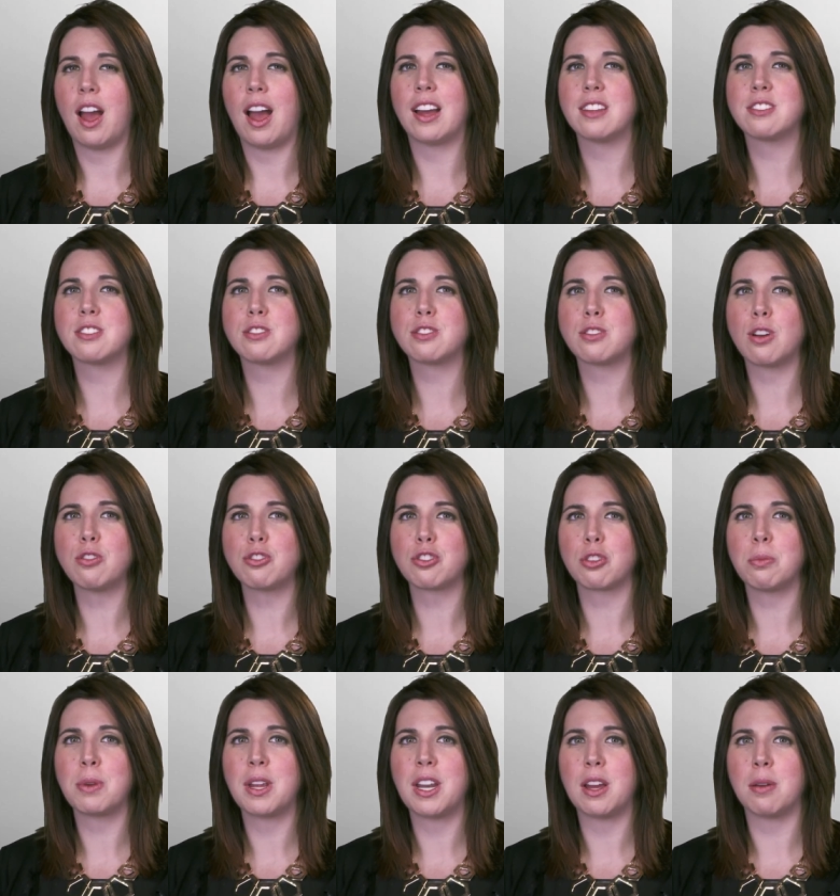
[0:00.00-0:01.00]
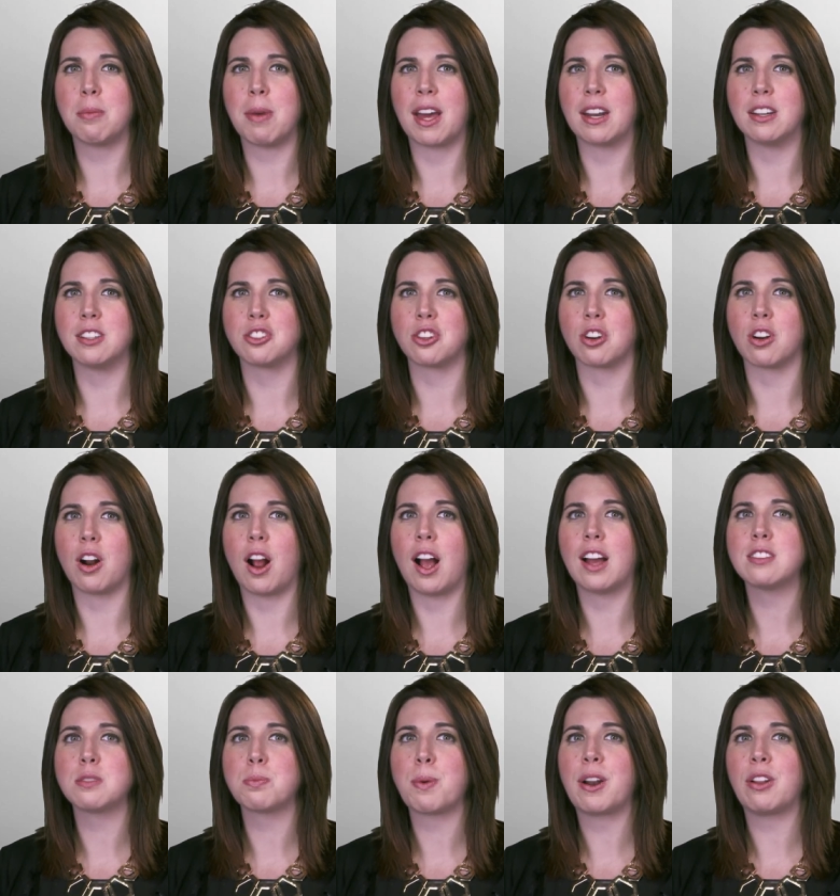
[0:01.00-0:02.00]
As a social media manager,
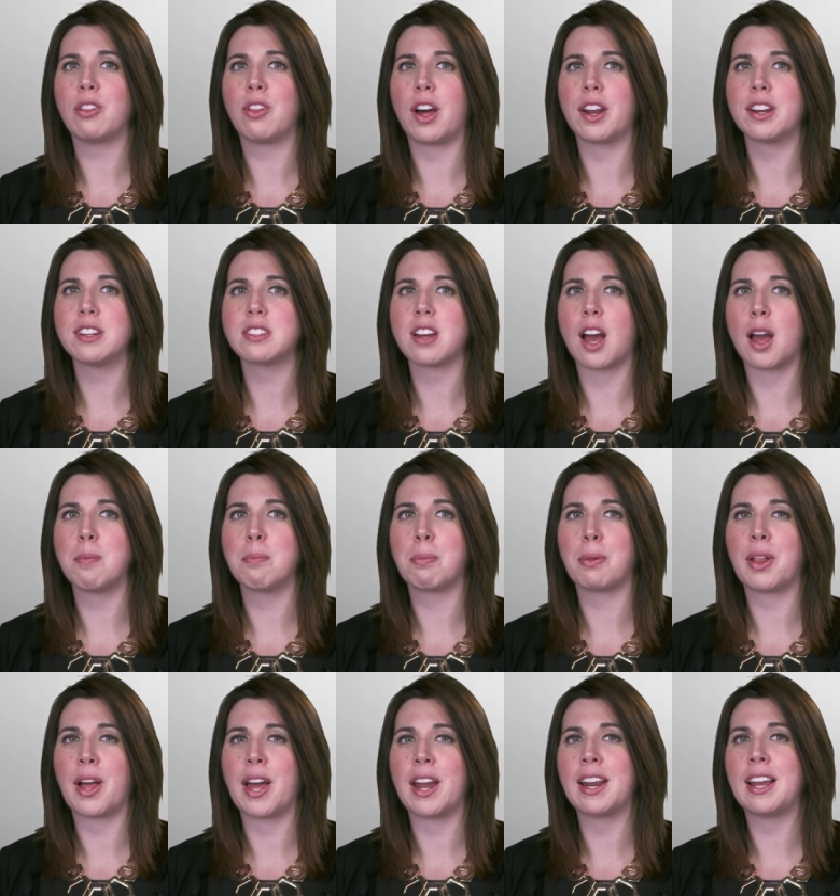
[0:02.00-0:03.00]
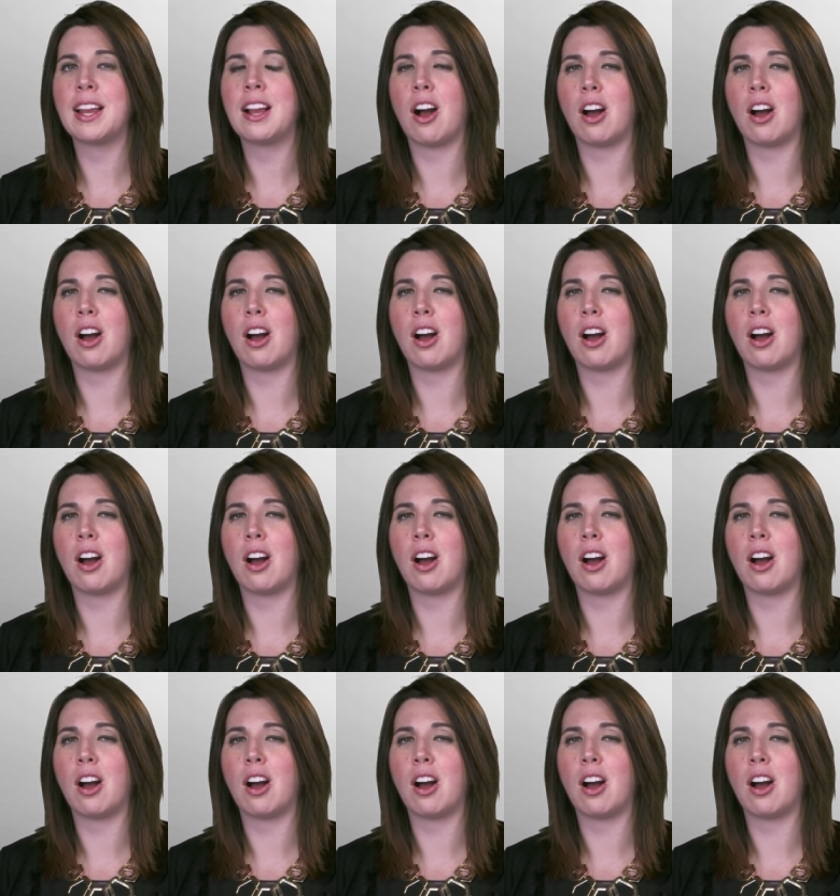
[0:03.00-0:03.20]
I spend a lot of time planning